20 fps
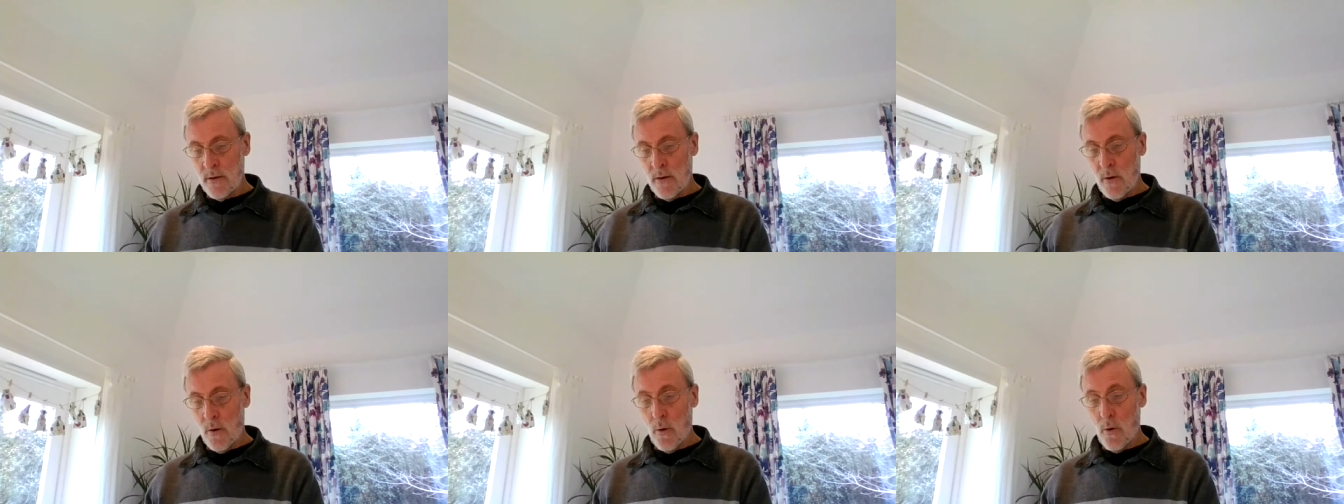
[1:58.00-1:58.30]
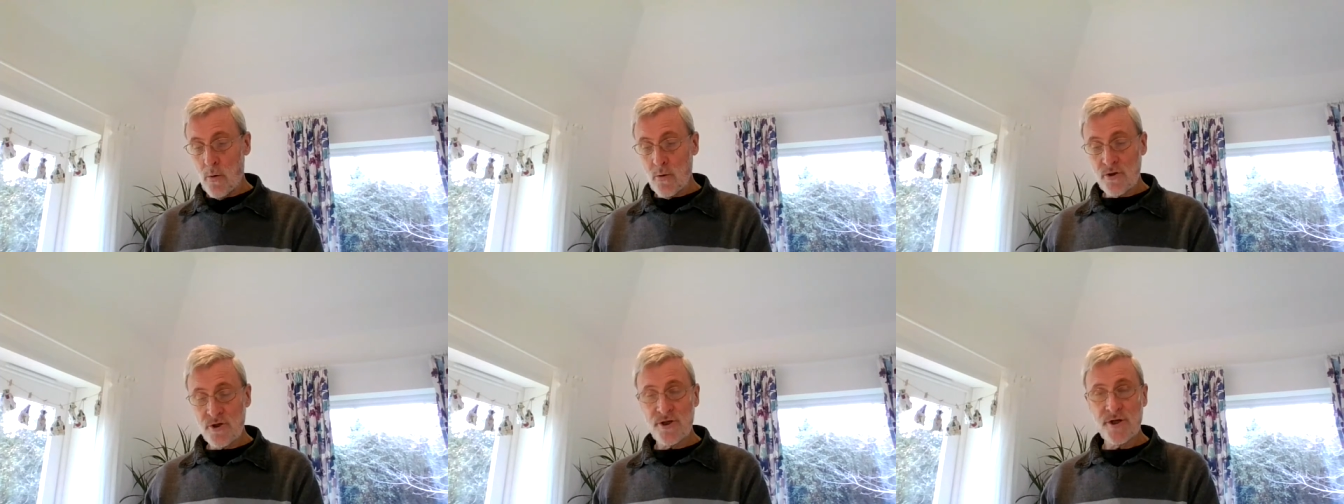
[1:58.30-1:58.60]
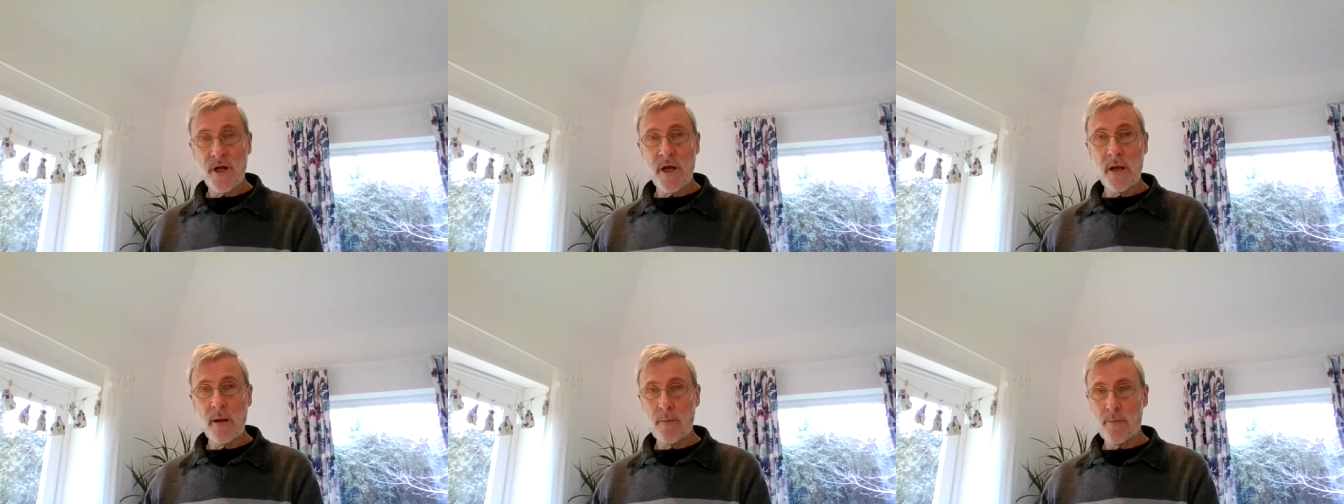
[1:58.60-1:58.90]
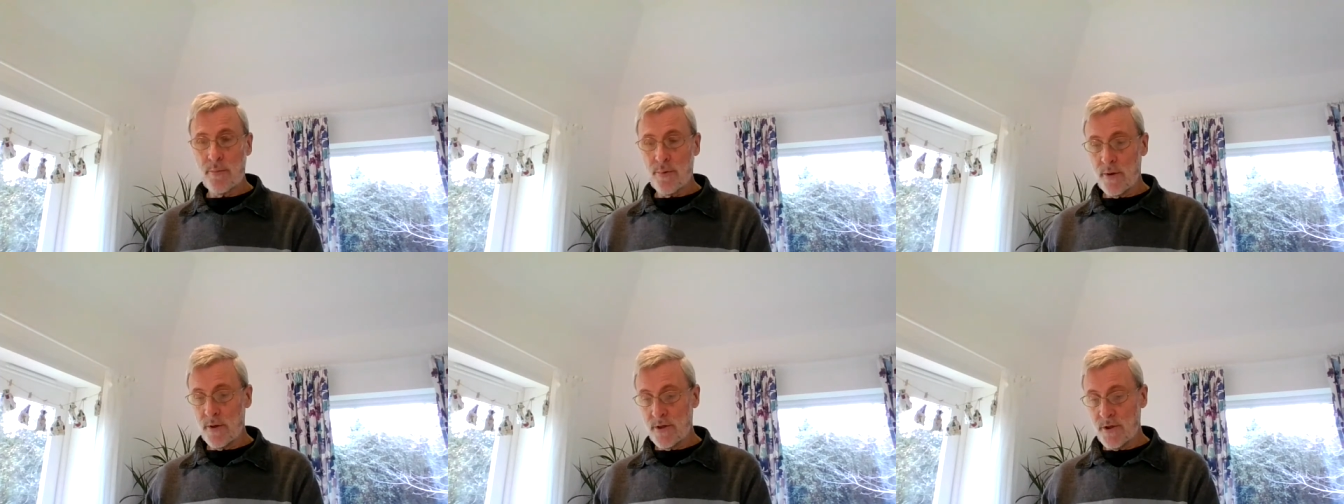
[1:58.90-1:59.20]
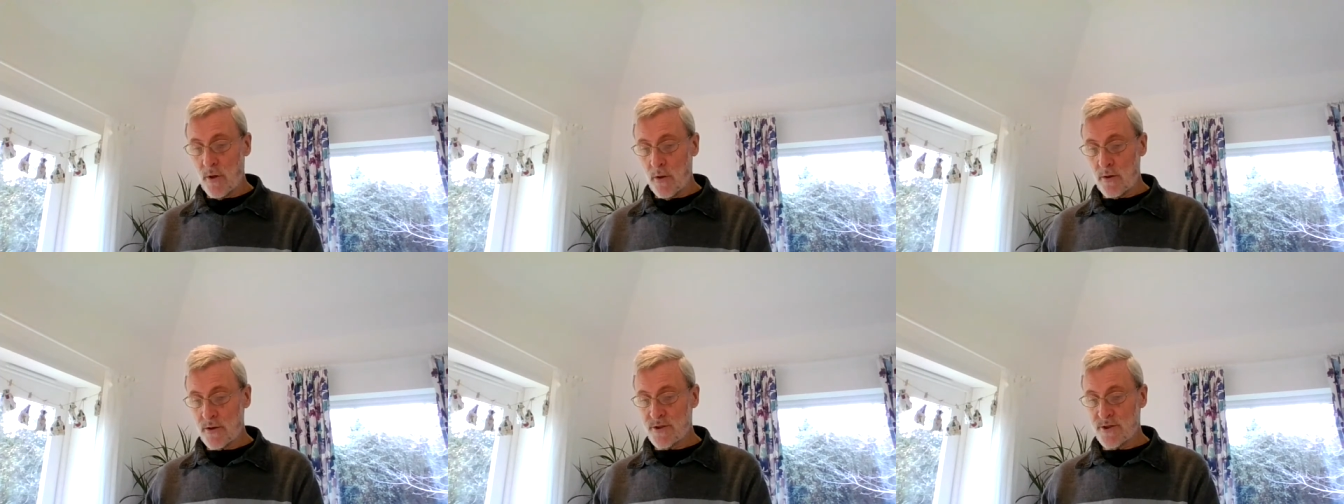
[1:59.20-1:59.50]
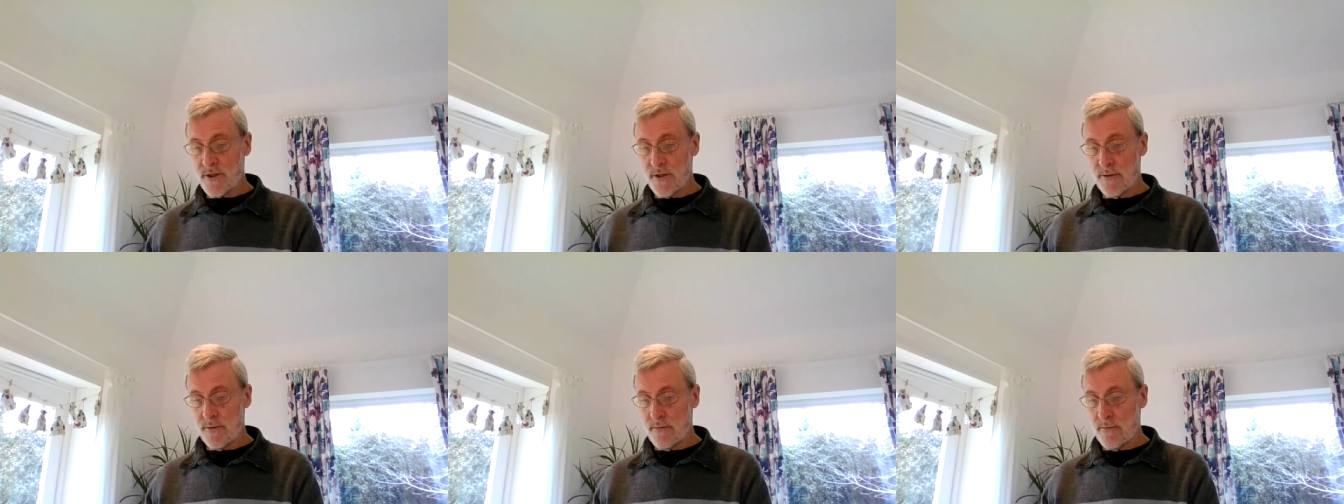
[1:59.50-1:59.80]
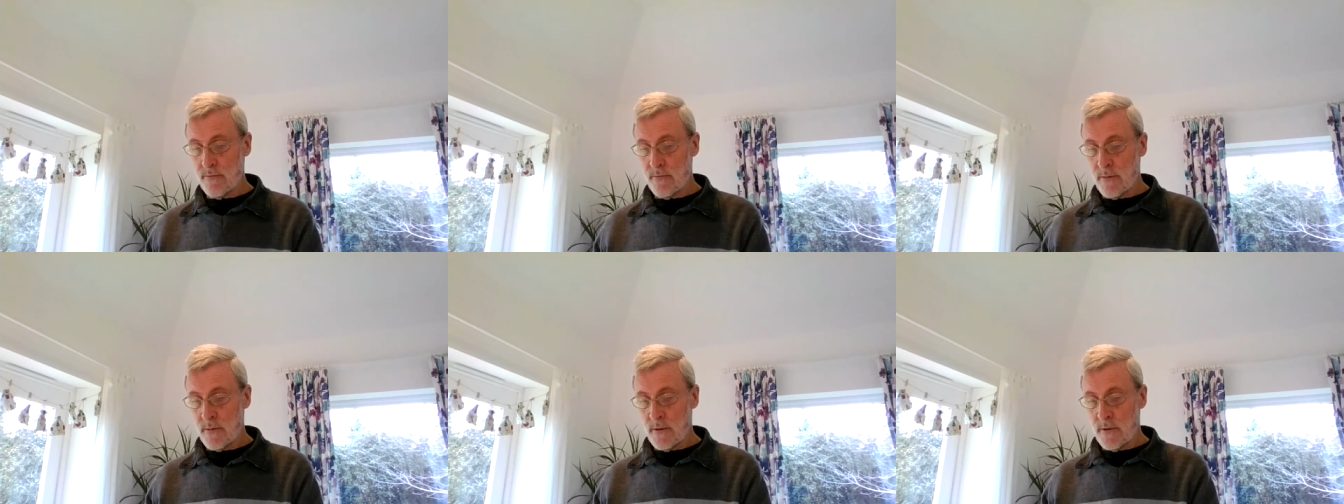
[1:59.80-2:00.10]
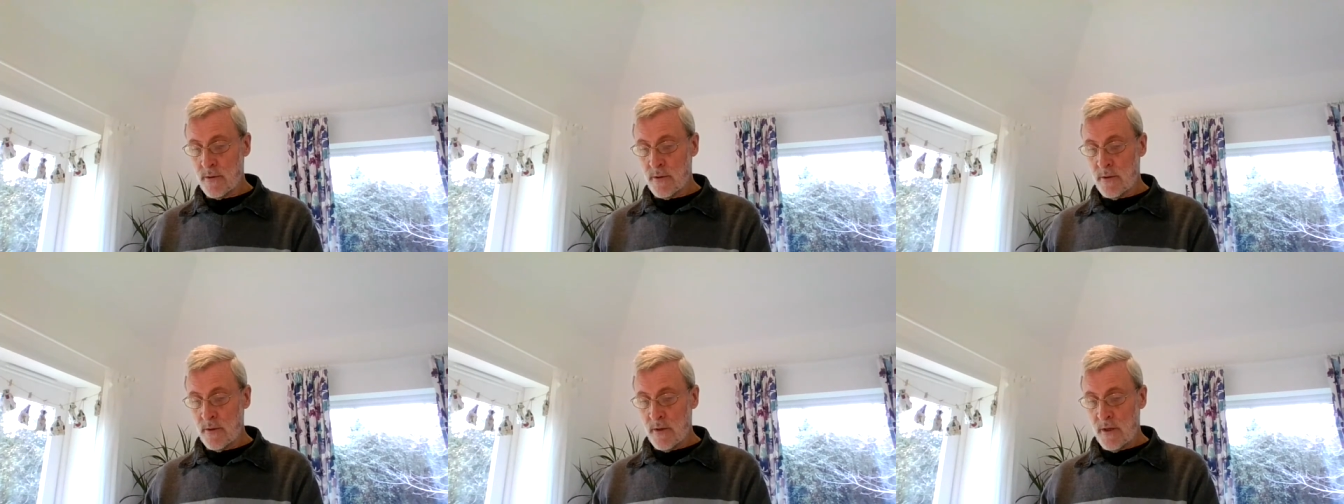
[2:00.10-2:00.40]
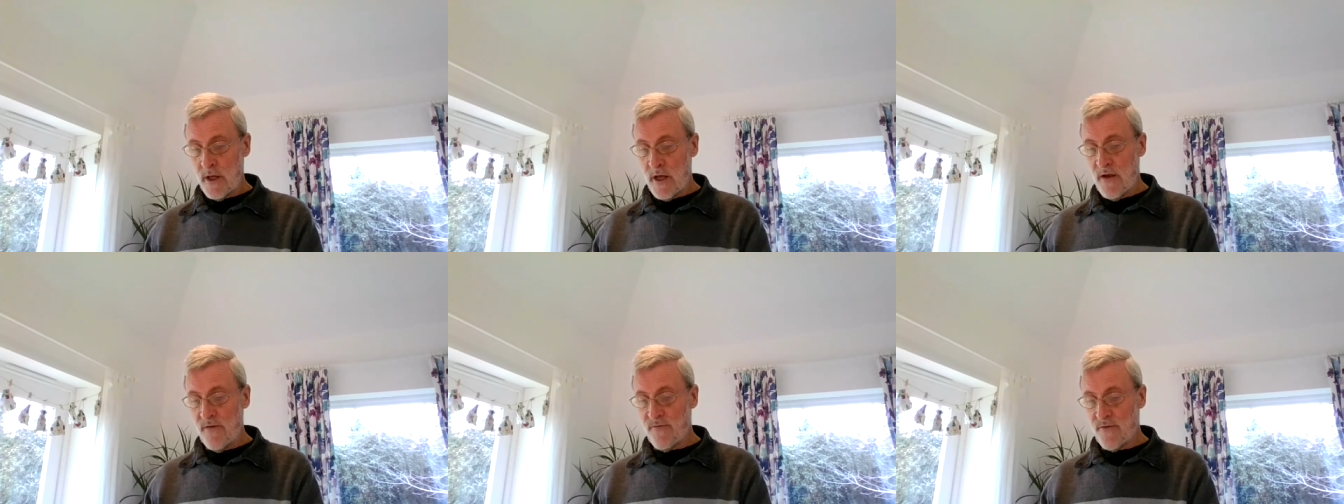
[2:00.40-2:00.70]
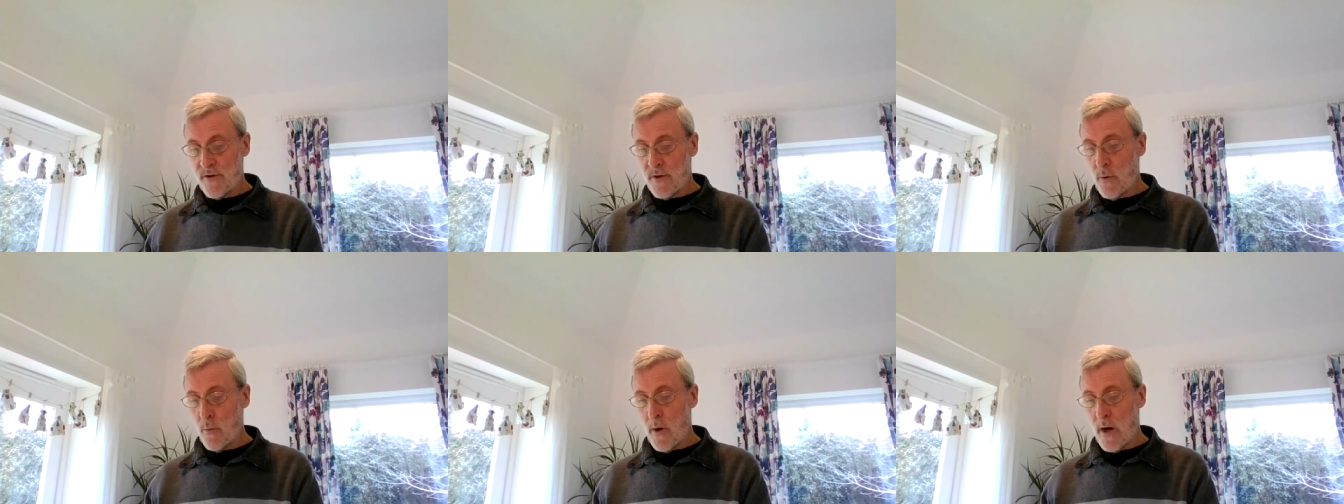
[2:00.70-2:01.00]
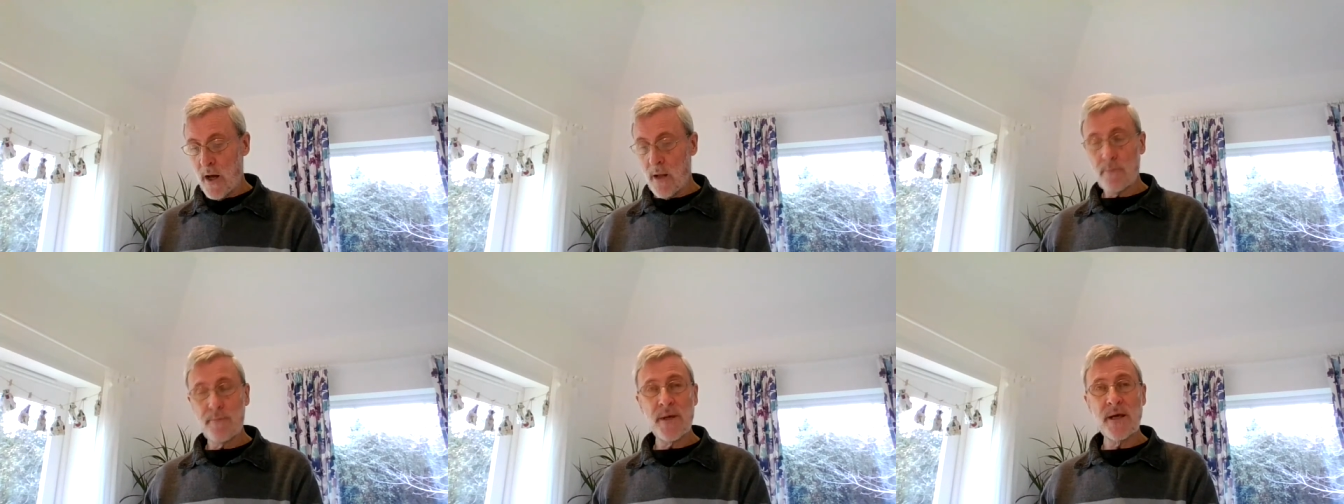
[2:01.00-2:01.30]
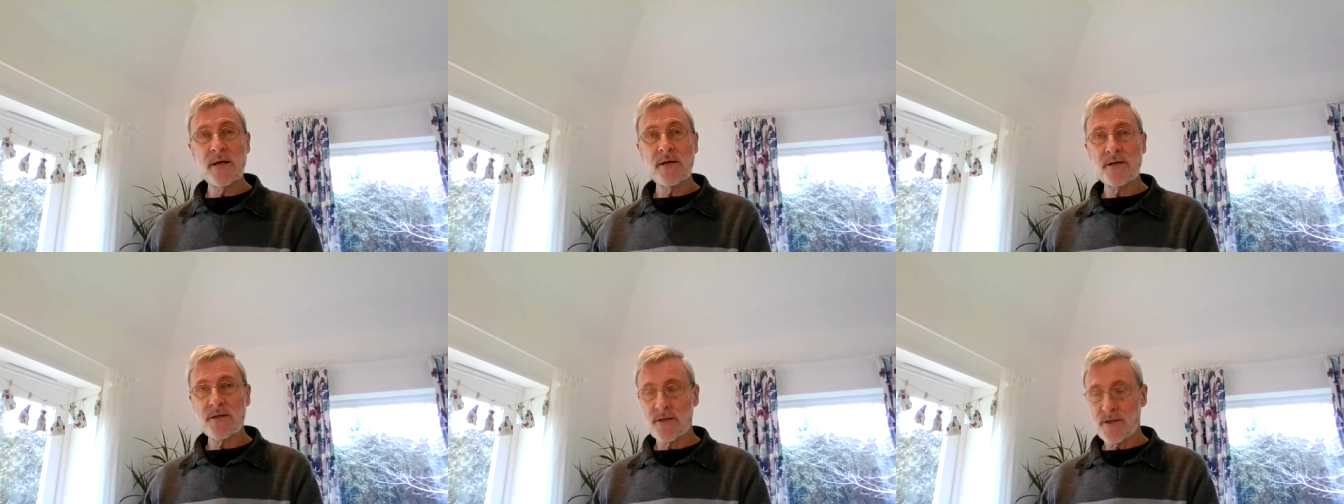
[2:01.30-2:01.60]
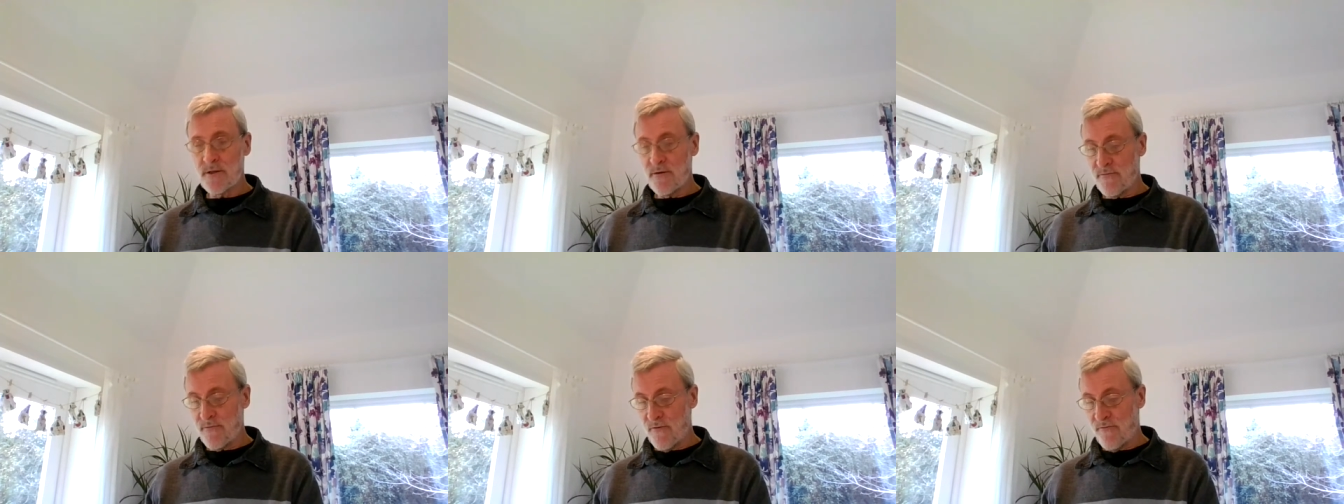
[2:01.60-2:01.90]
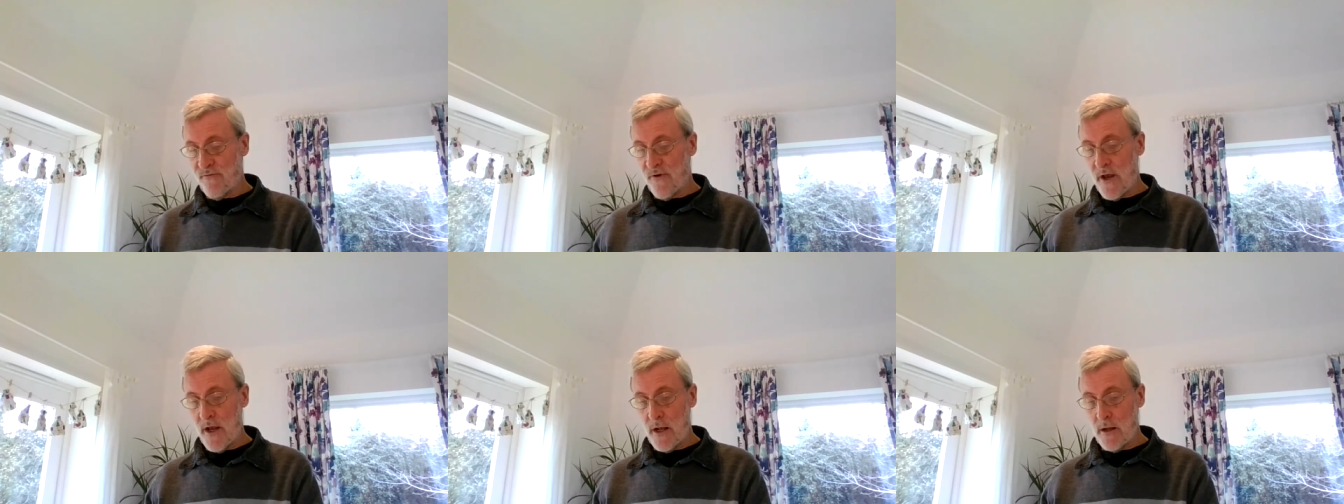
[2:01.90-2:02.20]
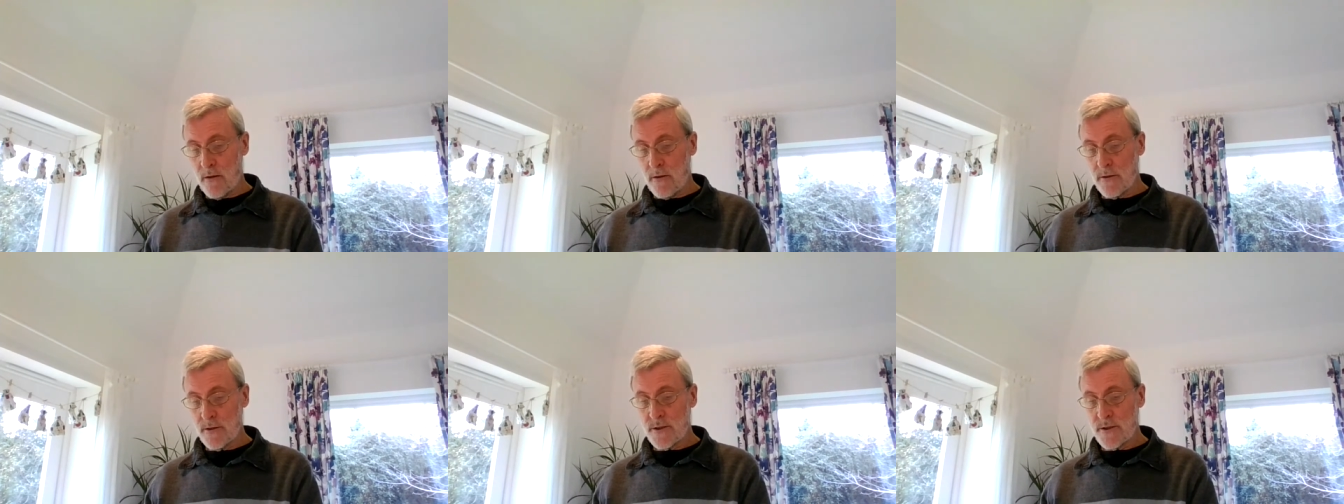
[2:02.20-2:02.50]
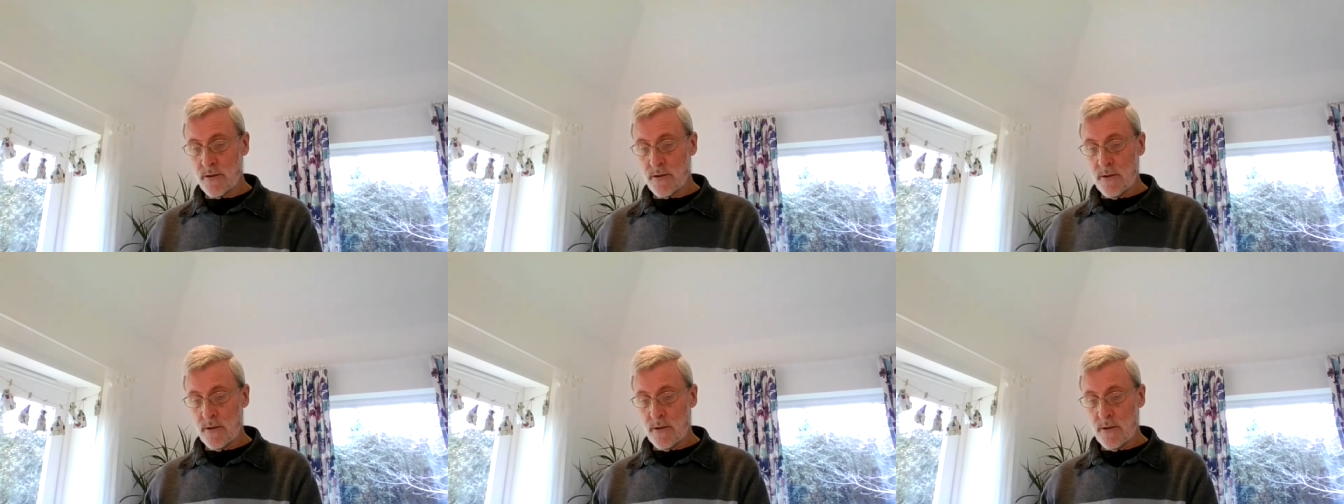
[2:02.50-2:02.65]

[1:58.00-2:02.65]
all sheep and oxen, even the wild beasts of the field,